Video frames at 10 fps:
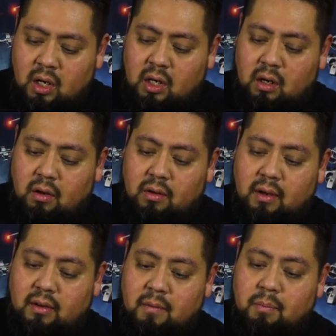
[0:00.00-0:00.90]
You know,
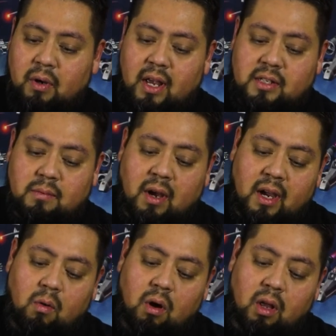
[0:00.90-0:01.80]
they, they put out some
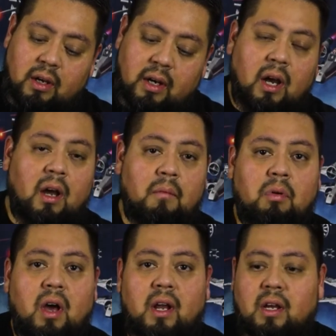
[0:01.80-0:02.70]
high quality um,
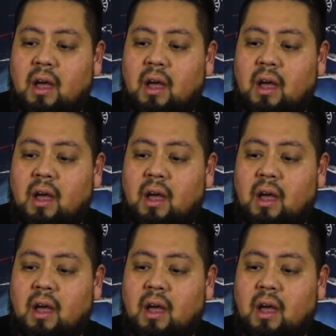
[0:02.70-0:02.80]
product.